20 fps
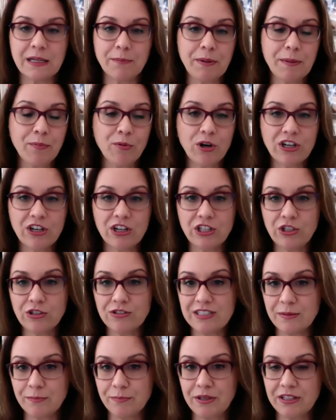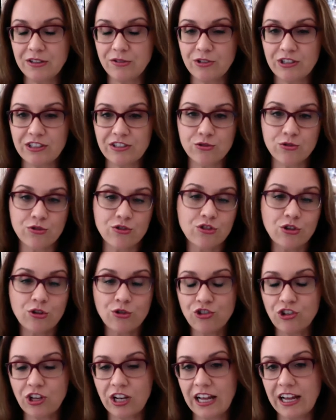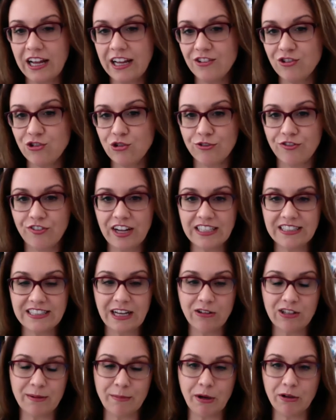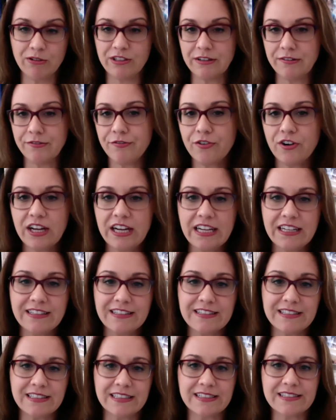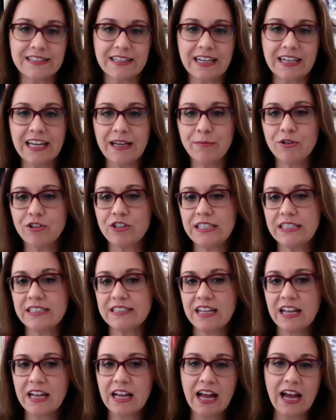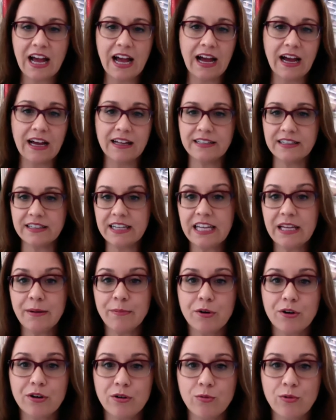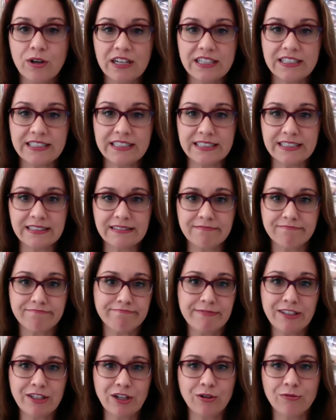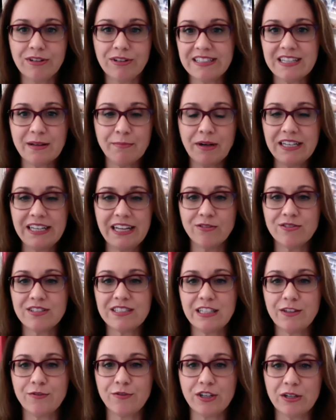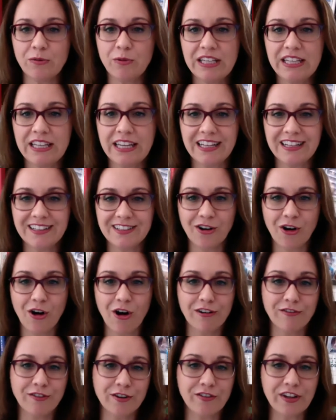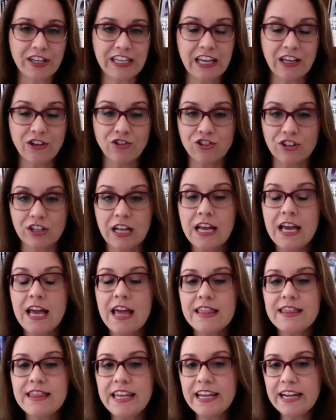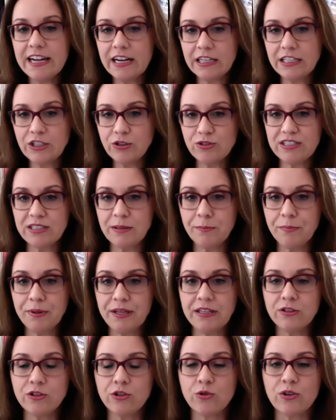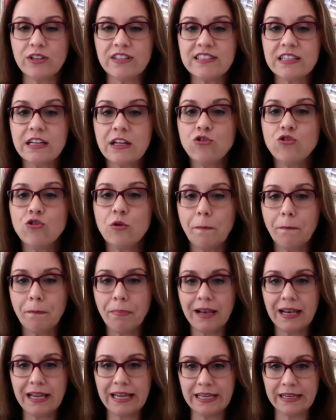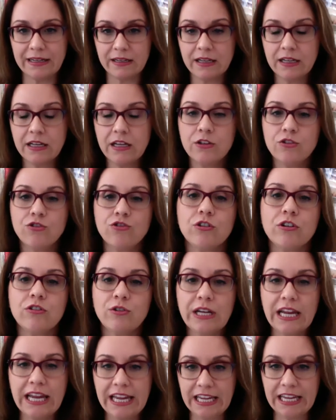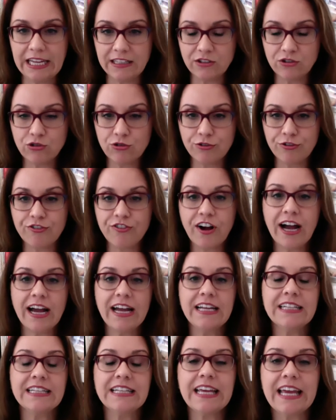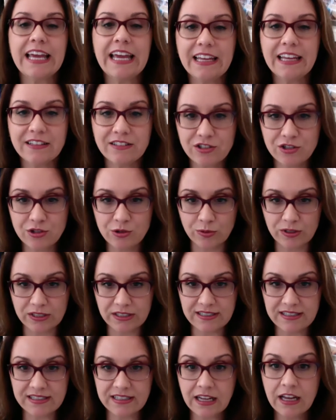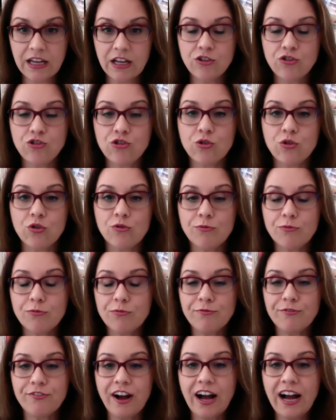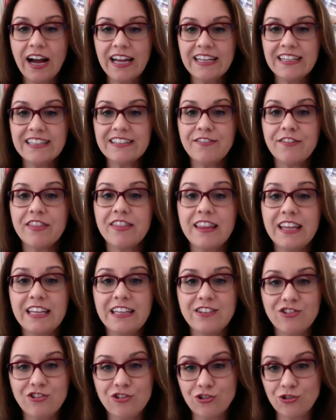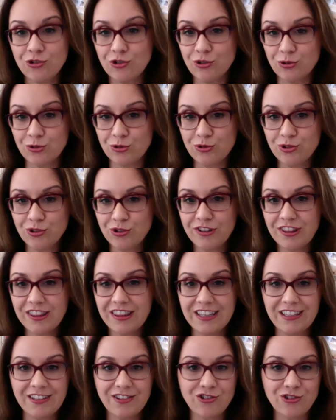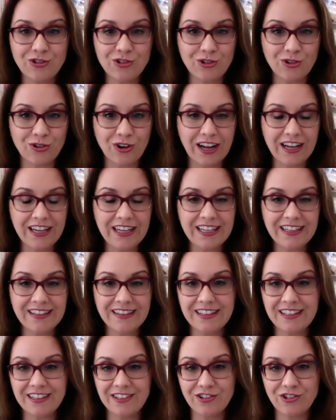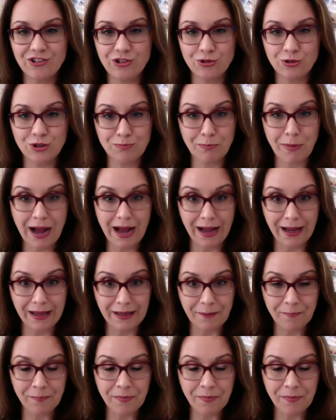that people are not using Pinterest to socialize, to find out about their friends, their celebrities, their neighbor, what are they, what somebody else did for the weekend or for vacation. They are using Pinterest to plan, to create, to find answers, to find things to do, things to try, and things to buy.